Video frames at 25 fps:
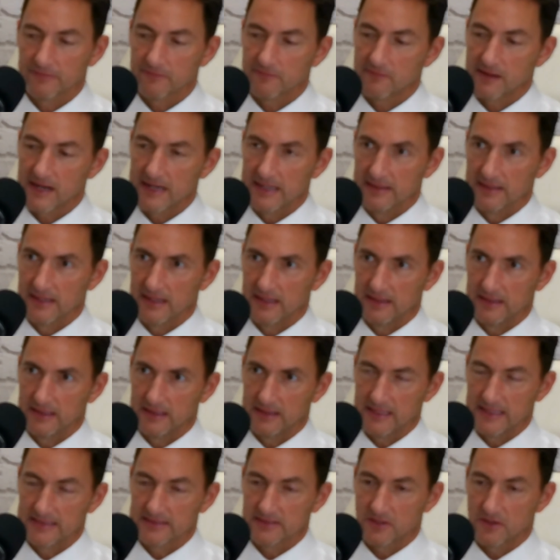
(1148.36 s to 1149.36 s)
Right. I
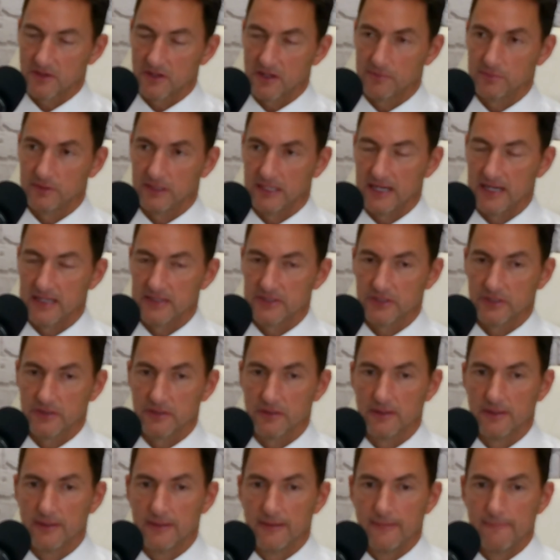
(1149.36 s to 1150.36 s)
think that's our
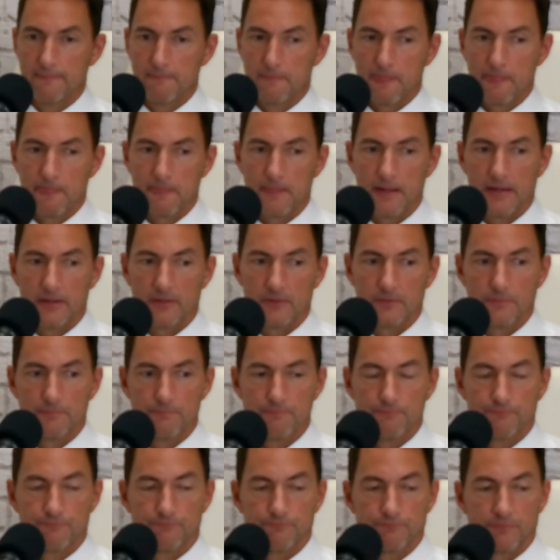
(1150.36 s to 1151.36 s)
obligation. Now,
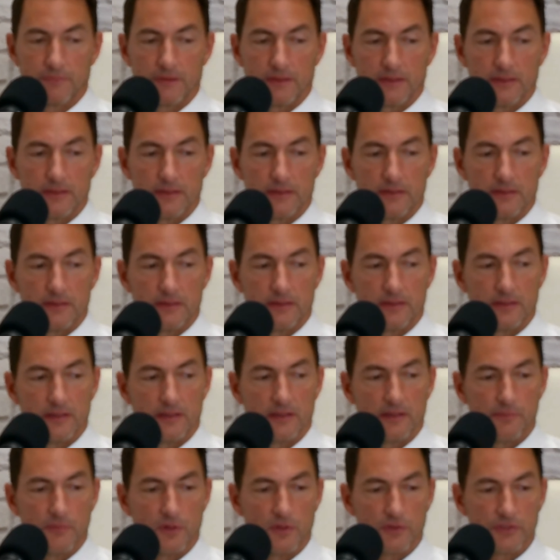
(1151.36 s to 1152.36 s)

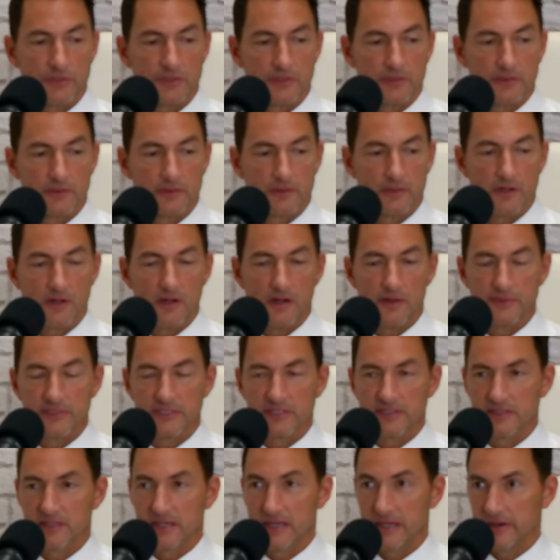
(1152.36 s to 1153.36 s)
the most common
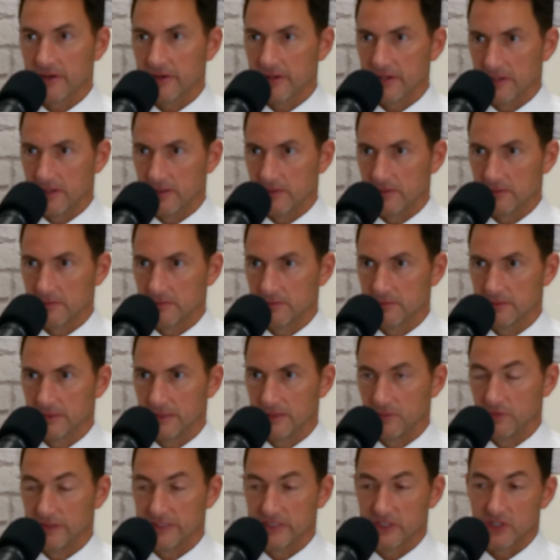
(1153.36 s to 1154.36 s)
scenario
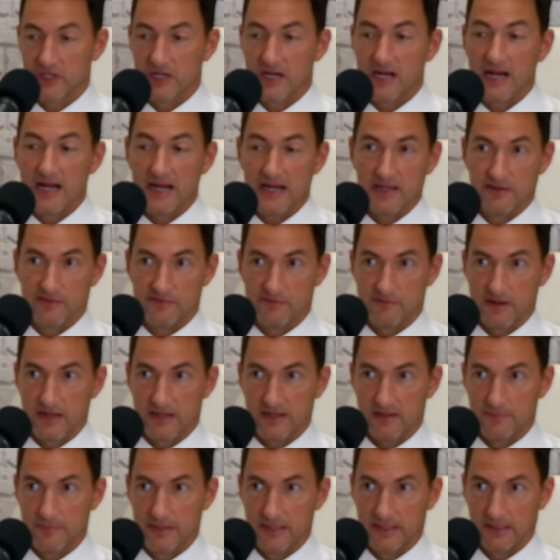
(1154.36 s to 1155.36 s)
in which I have
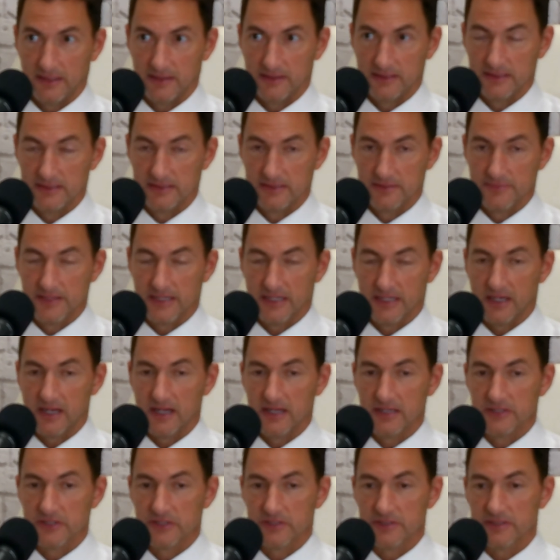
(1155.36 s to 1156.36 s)
recommended these
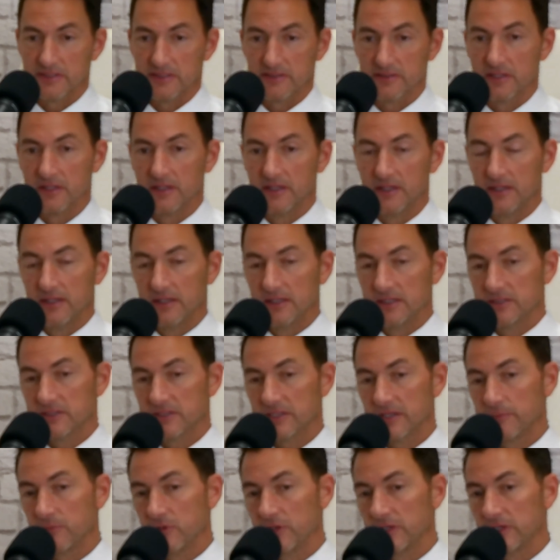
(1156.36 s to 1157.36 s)
medications is
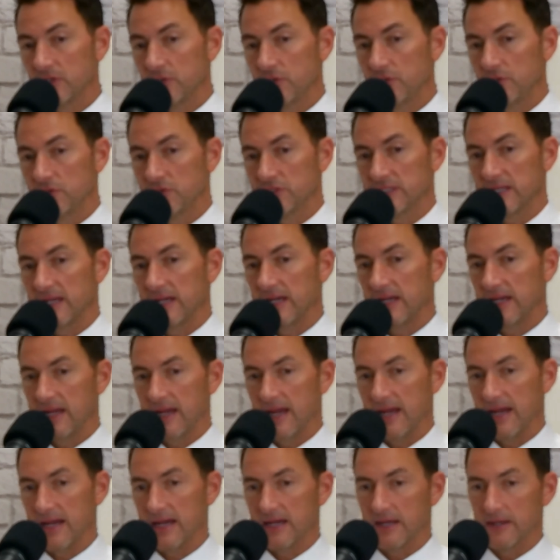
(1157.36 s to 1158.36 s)
someone who
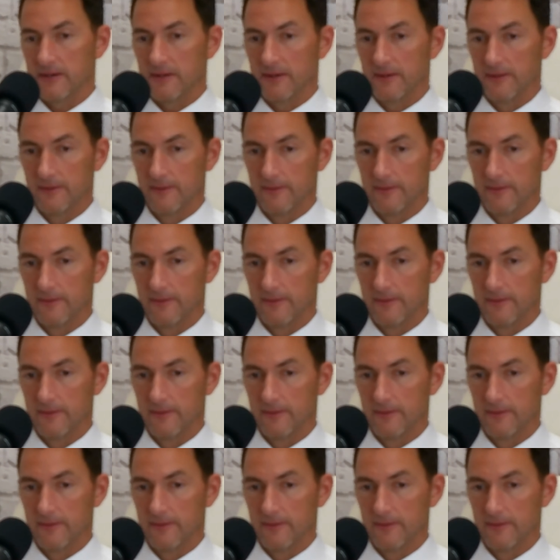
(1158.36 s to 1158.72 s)
had